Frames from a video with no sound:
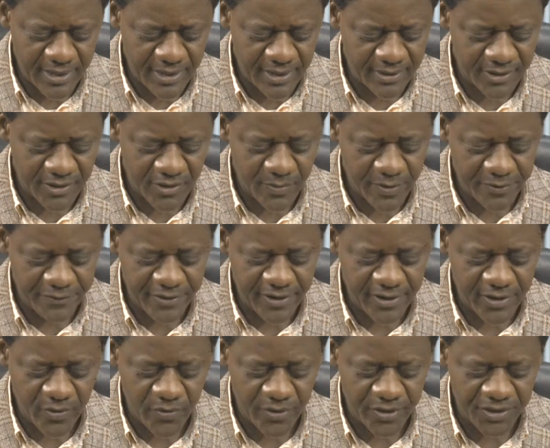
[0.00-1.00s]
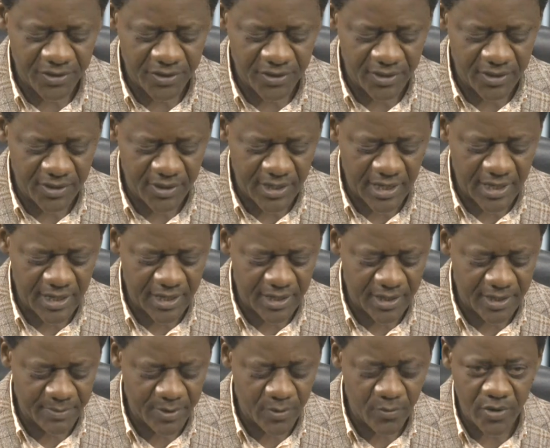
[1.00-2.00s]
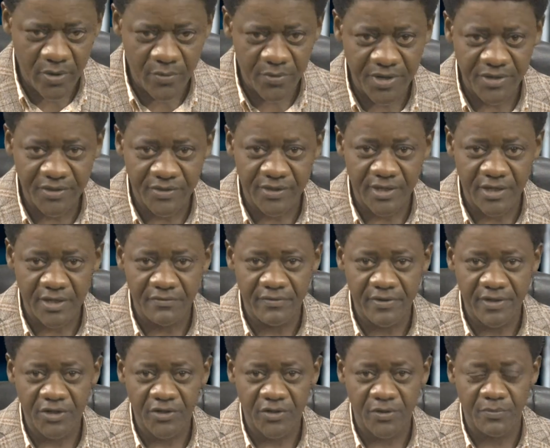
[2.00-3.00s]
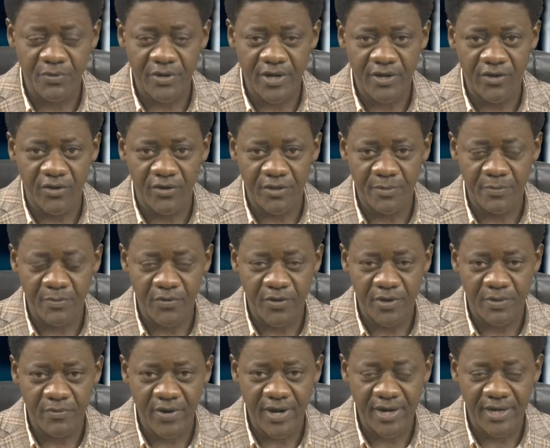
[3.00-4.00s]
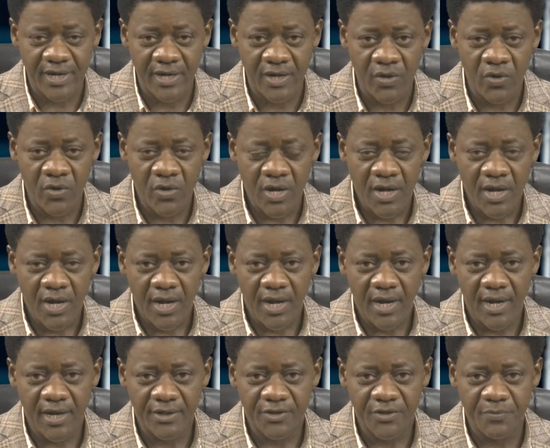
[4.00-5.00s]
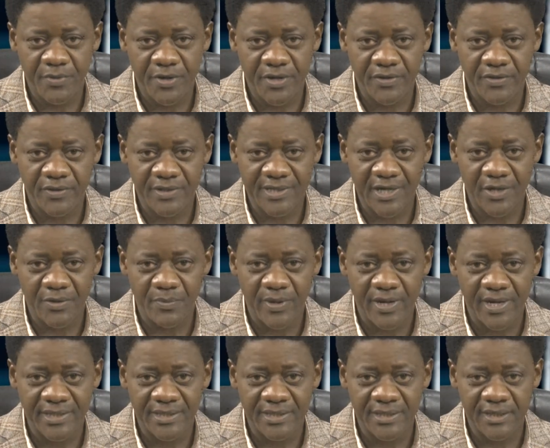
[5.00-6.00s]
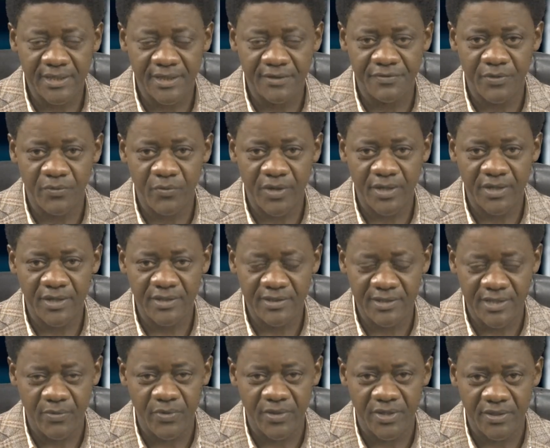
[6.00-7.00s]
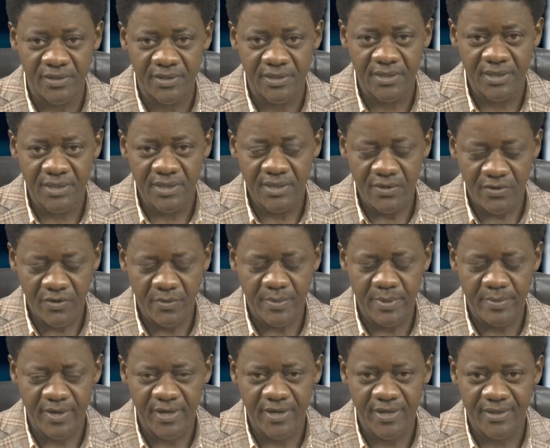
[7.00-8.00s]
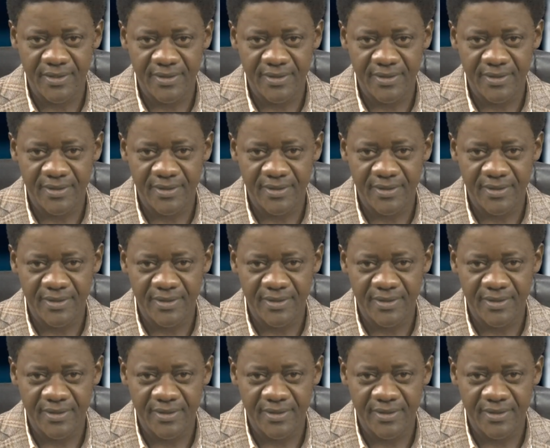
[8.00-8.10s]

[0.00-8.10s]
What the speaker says: ask you my final question, I'm aware we need to take a very short break on the program right now to bring you the soundbite of the week. Stay with us. We'll be back.